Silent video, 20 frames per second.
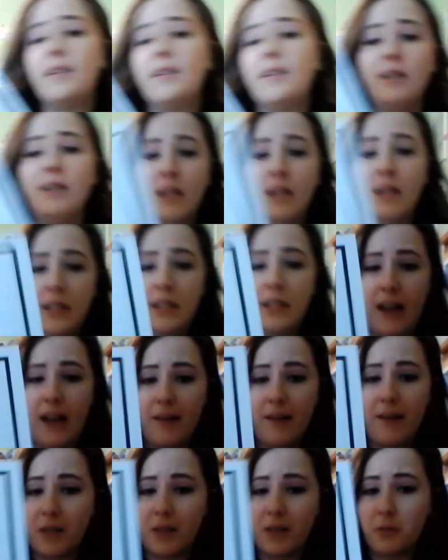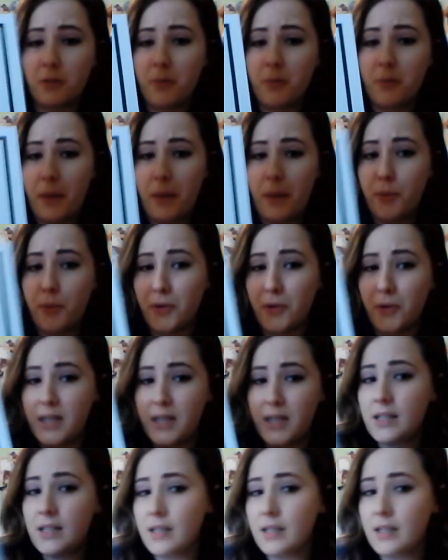I'm going to put my
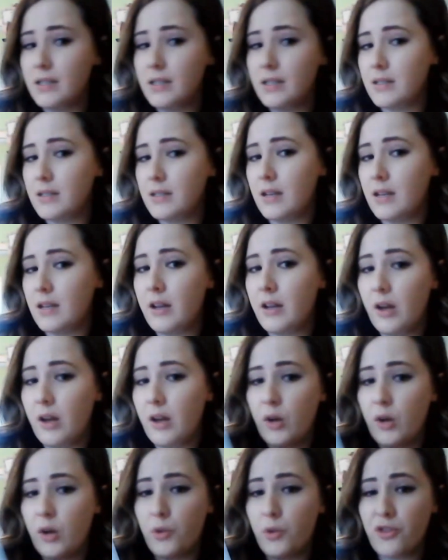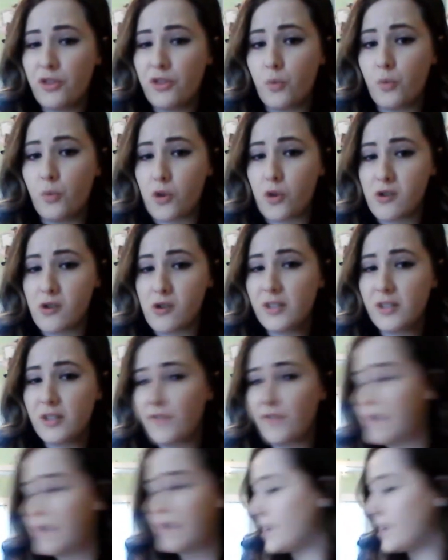print with the words
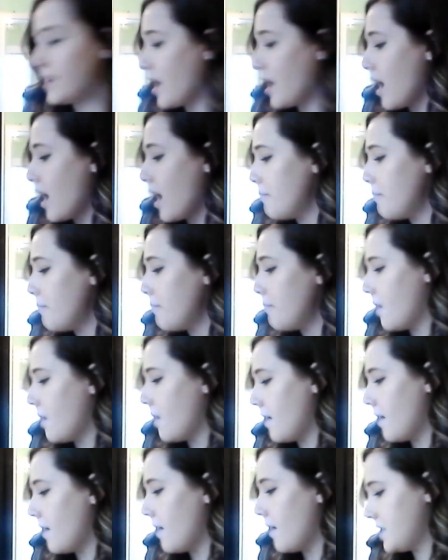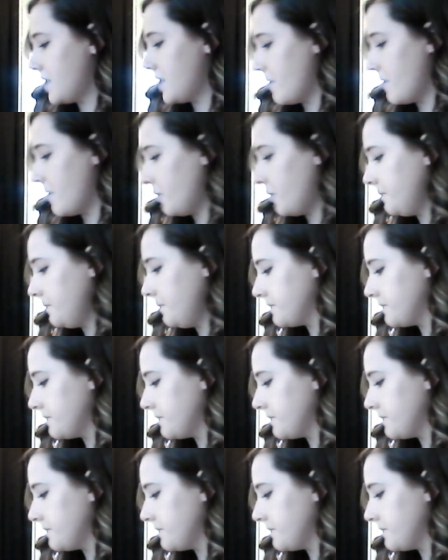facing up on the table.